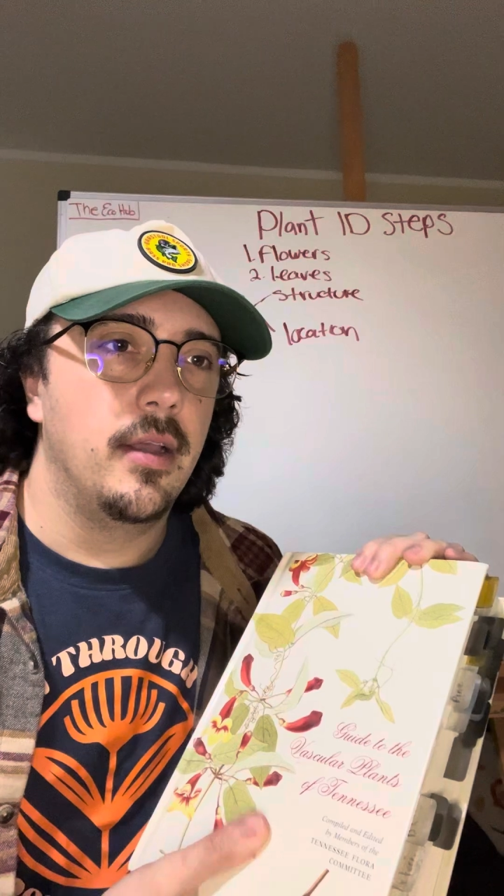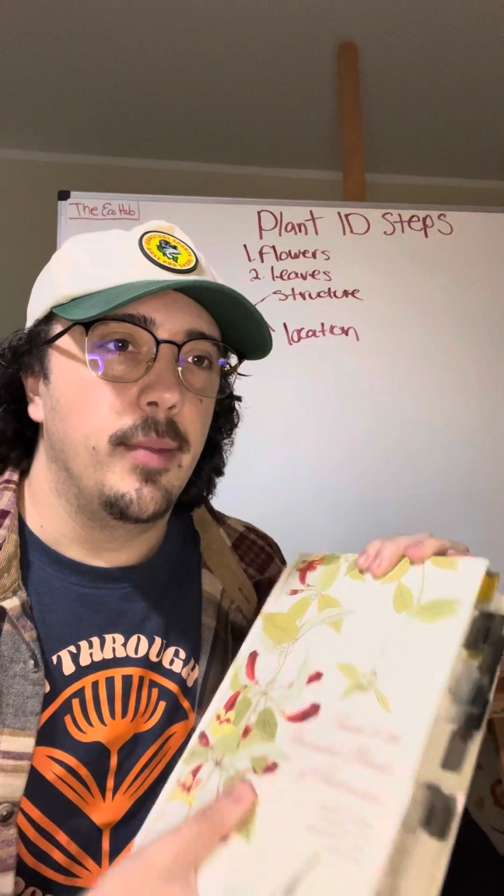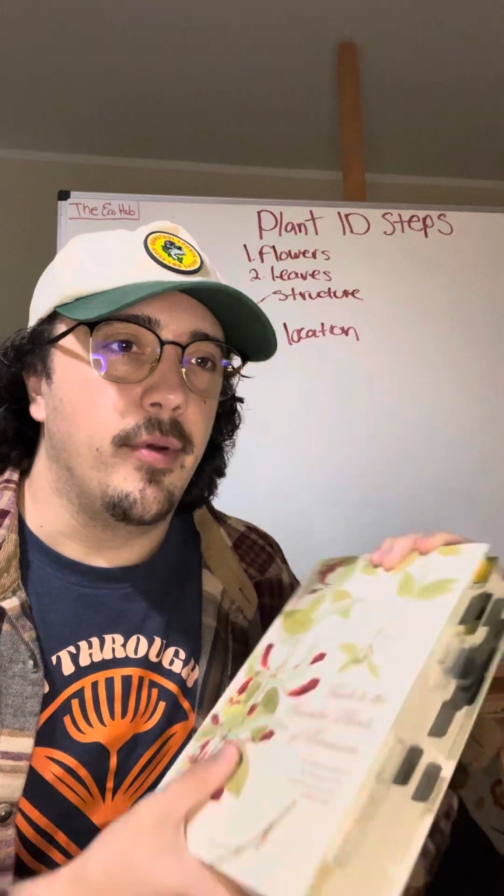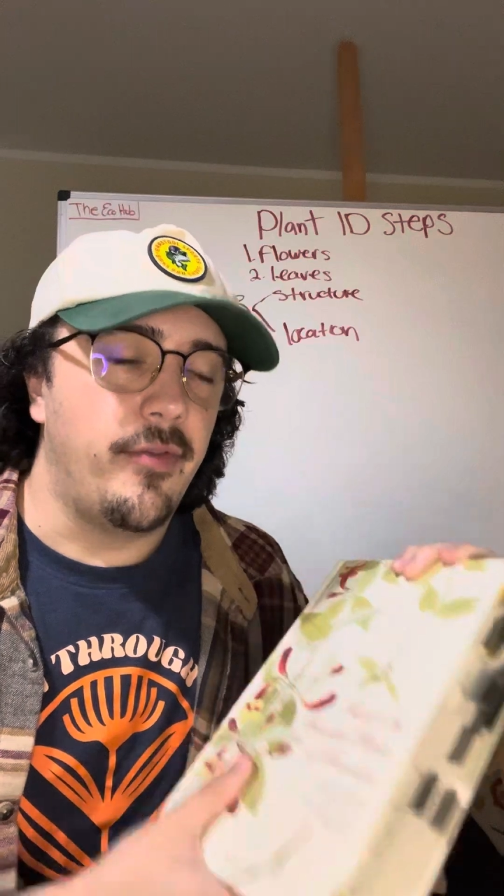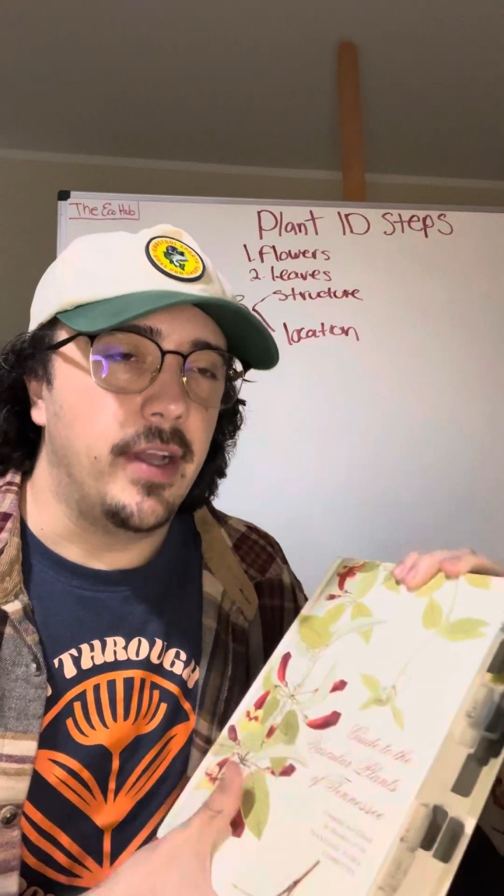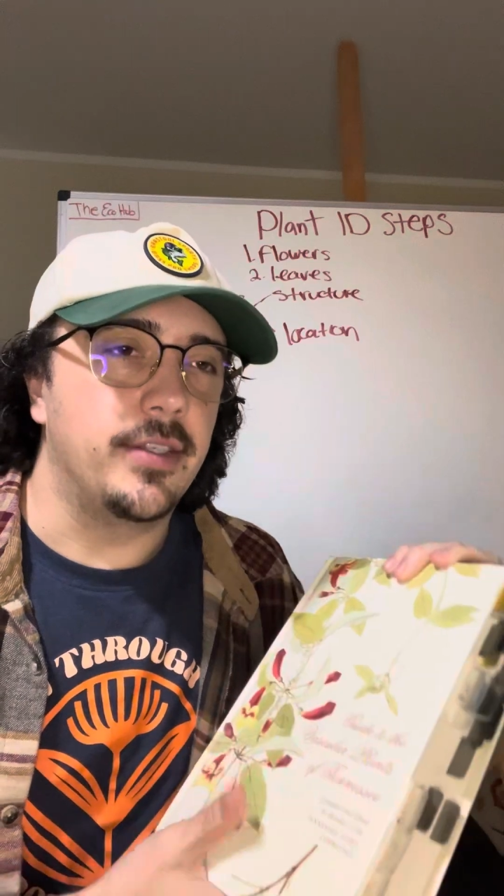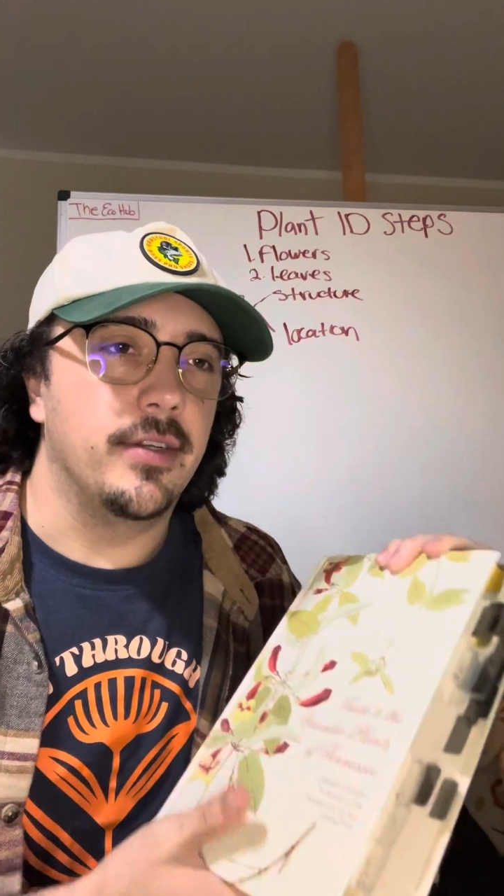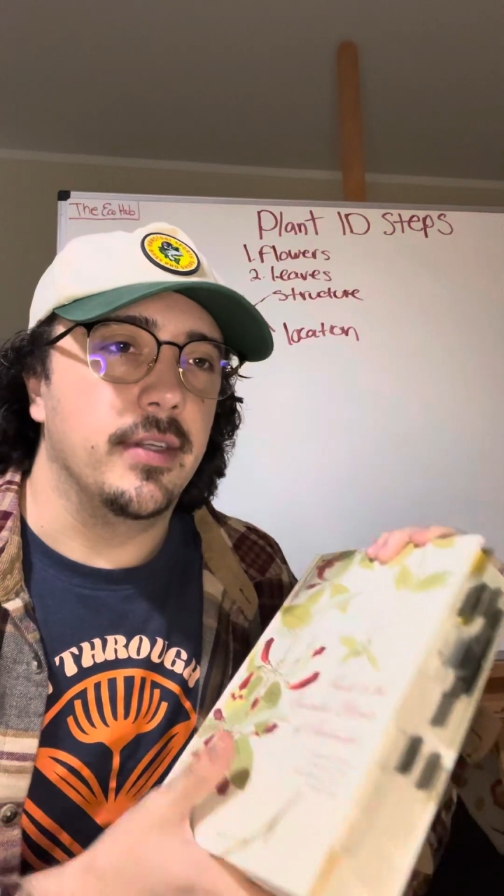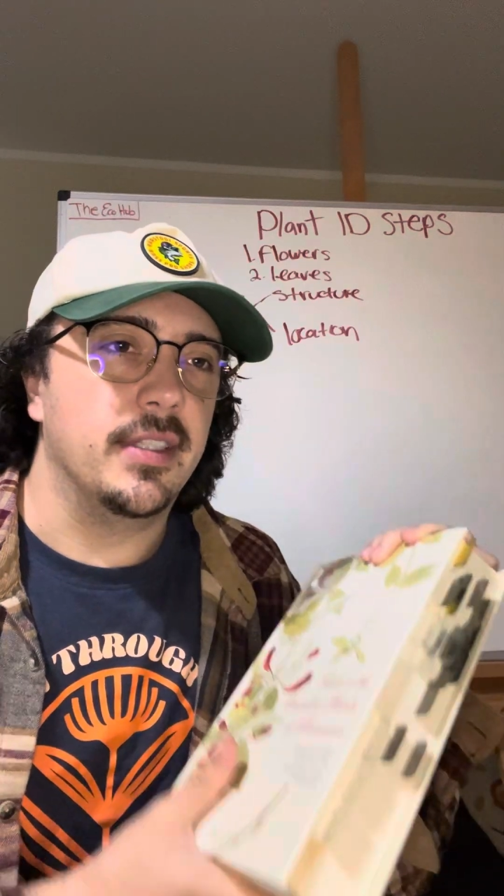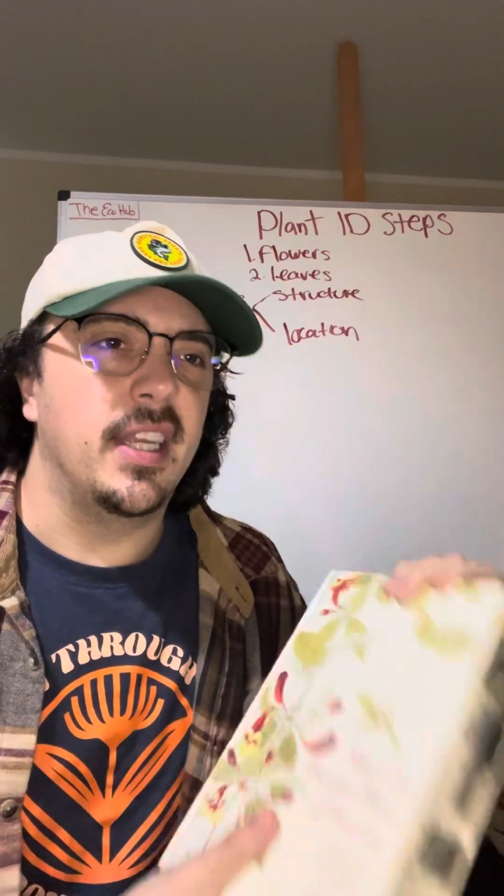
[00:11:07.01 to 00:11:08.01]

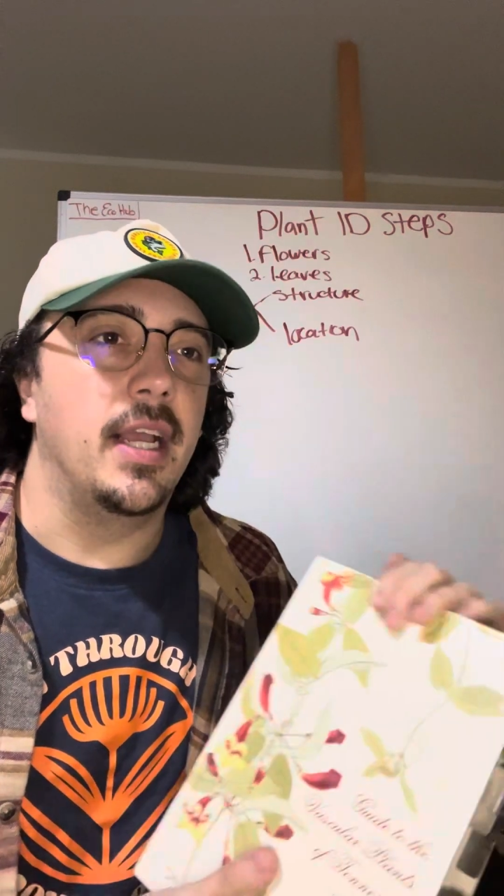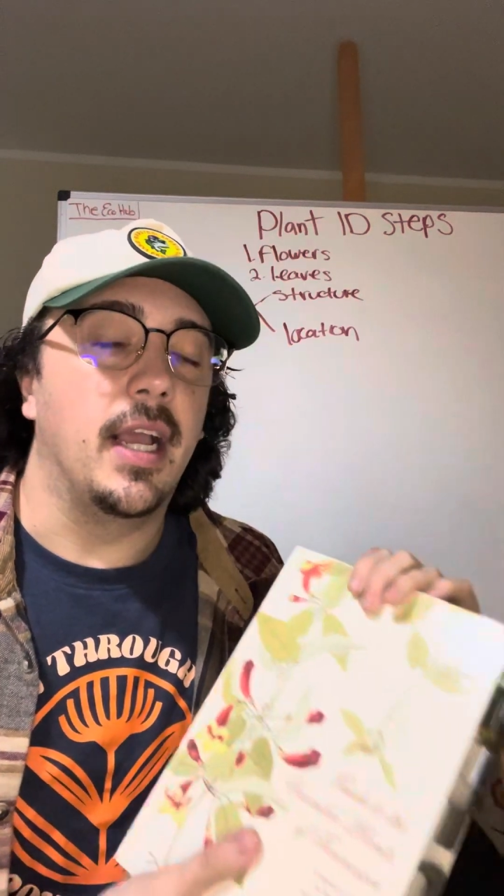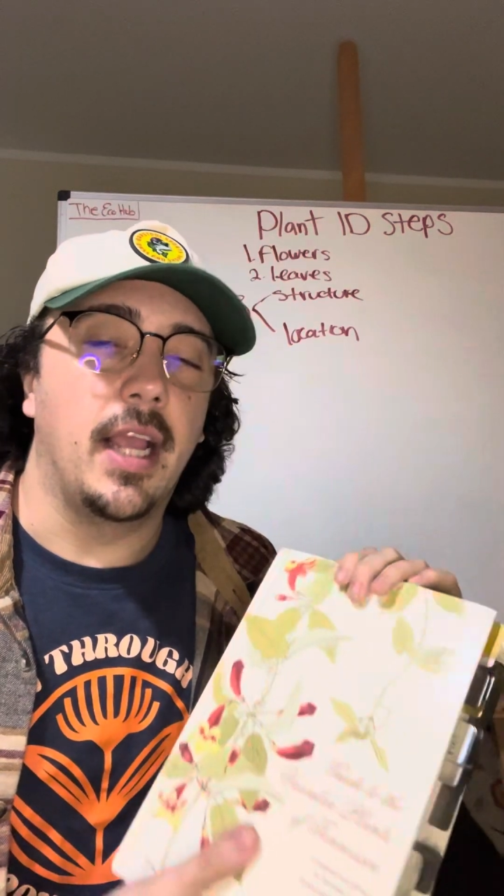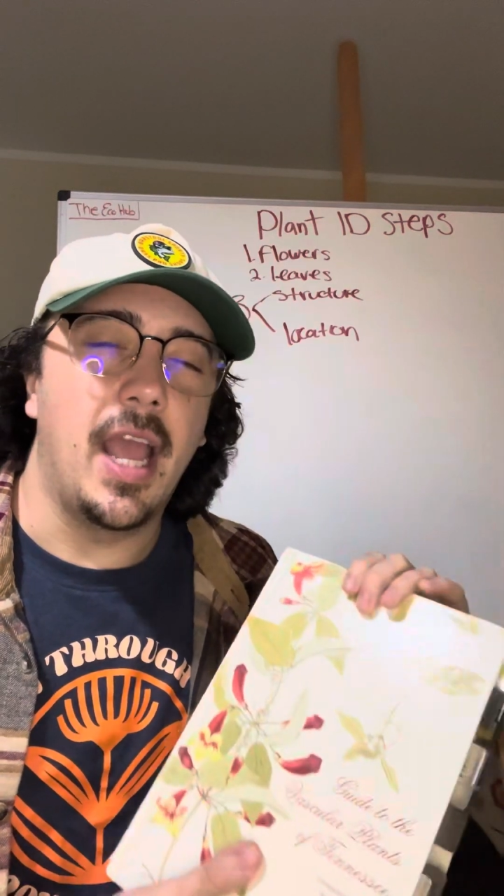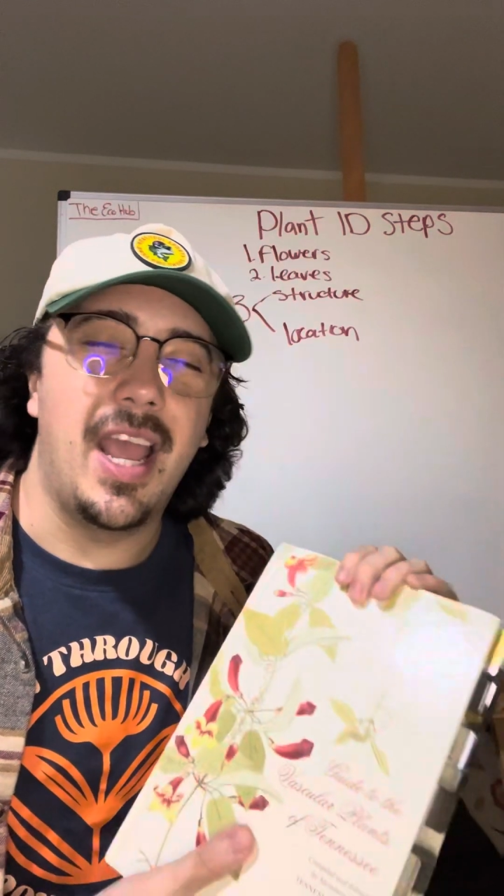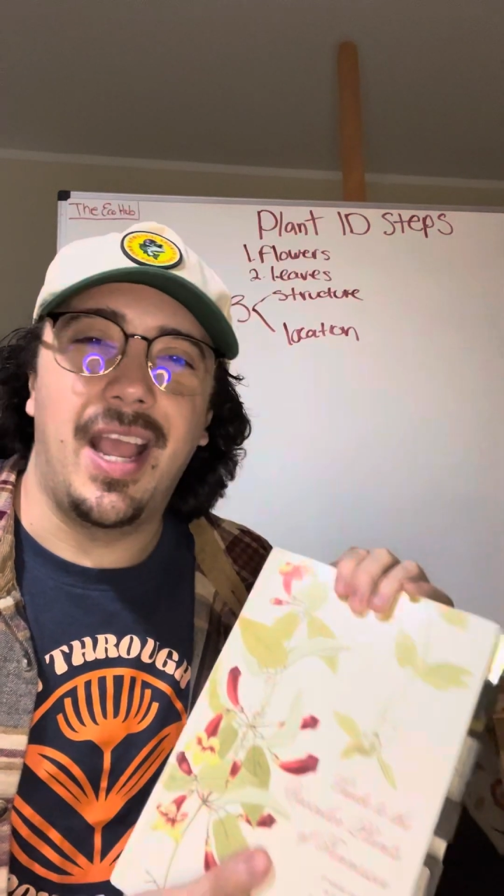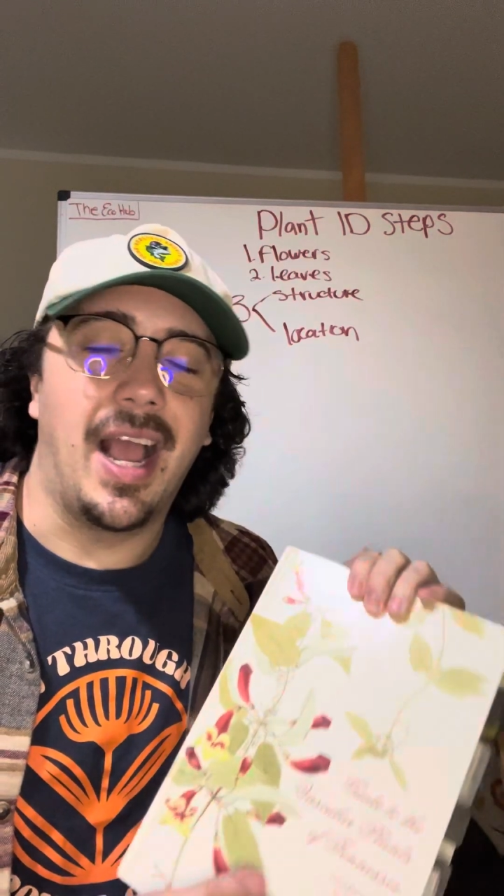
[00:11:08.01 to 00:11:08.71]
professor and saying like, hey,